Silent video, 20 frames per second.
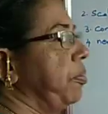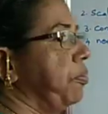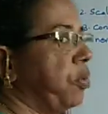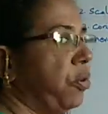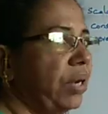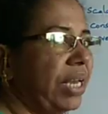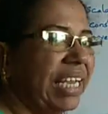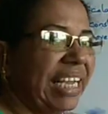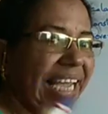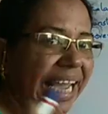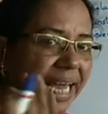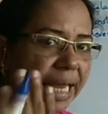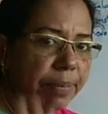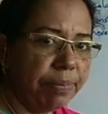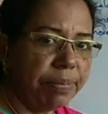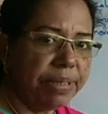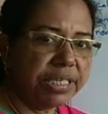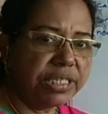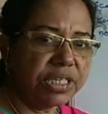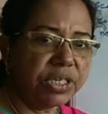a body
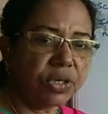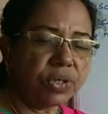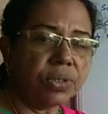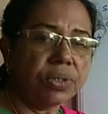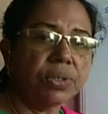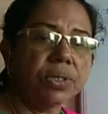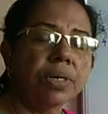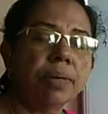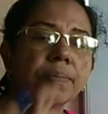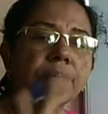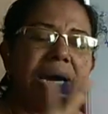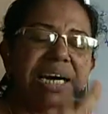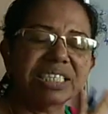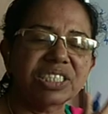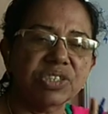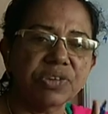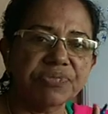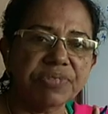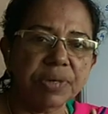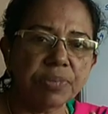can be zero,
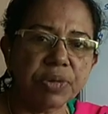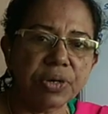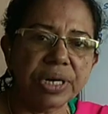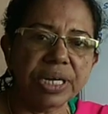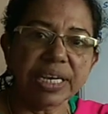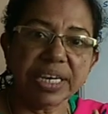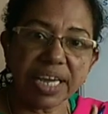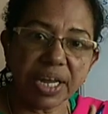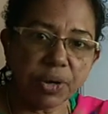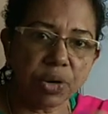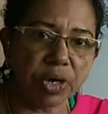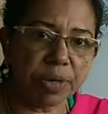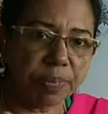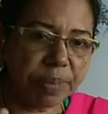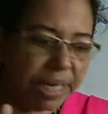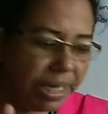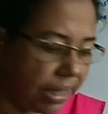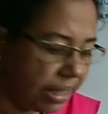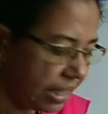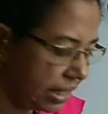mass of the body cannot
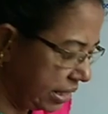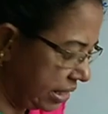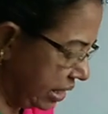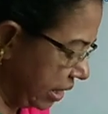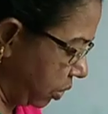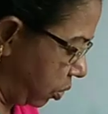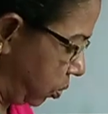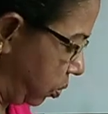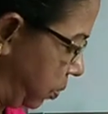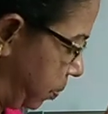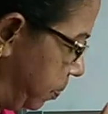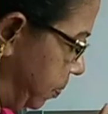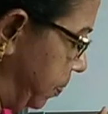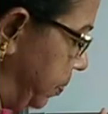be zero.